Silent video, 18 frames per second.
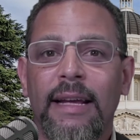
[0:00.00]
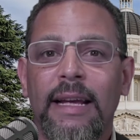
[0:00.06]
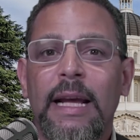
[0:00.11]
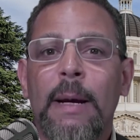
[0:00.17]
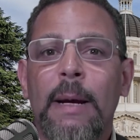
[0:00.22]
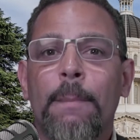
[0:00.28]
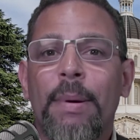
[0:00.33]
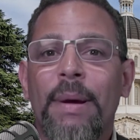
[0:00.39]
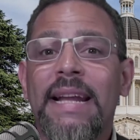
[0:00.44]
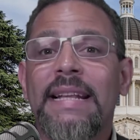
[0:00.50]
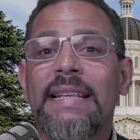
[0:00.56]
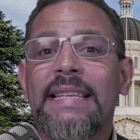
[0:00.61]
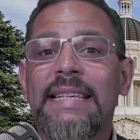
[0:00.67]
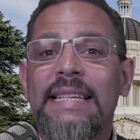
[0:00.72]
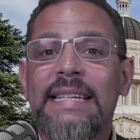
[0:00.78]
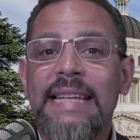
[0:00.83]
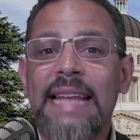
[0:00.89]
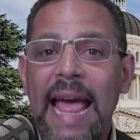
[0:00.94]
But
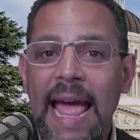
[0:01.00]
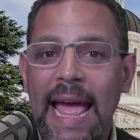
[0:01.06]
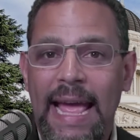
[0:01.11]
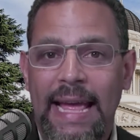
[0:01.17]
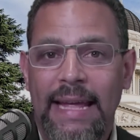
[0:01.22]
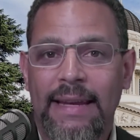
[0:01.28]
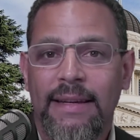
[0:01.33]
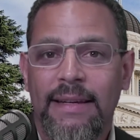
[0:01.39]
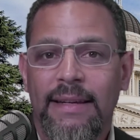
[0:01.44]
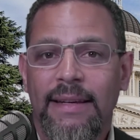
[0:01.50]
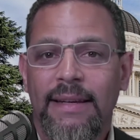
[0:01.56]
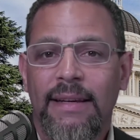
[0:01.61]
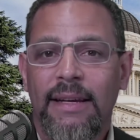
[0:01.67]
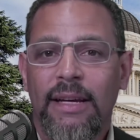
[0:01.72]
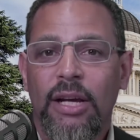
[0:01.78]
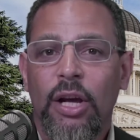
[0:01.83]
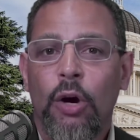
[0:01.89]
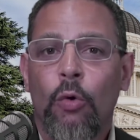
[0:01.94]
instead,
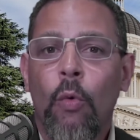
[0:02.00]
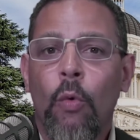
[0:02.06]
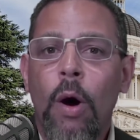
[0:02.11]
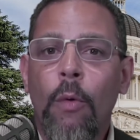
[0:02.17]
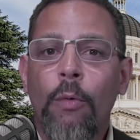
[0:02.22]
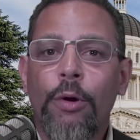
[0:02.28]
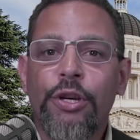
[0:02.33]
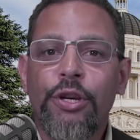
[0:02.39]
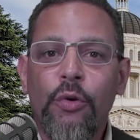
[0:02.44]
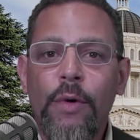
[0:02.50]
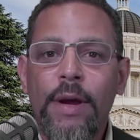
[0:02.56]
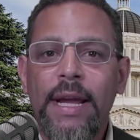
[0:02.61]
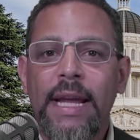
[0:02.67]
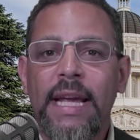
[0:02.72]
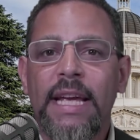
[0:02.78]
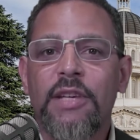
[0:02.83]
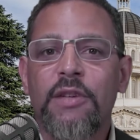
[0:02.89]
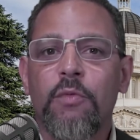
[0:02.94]
what we're doing
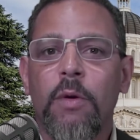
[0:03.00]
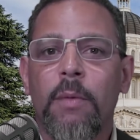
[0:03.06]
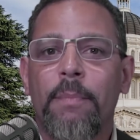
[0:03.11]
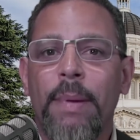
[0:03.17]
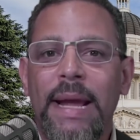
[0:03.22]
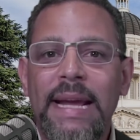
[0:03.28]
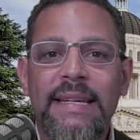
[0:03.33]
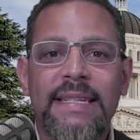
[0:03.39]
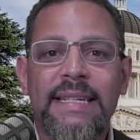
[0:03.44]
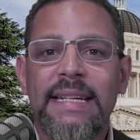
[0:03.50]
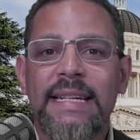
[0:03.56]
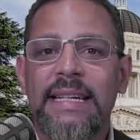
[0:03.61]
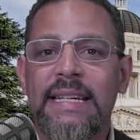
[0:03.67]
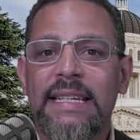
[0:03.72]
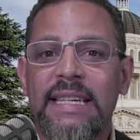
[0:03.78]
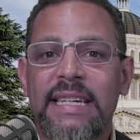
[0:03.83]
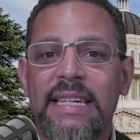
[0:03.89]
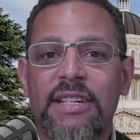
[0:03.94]
is we're basing
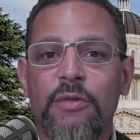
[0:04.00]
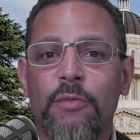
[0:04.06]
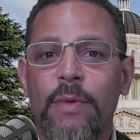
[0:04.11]
decisions.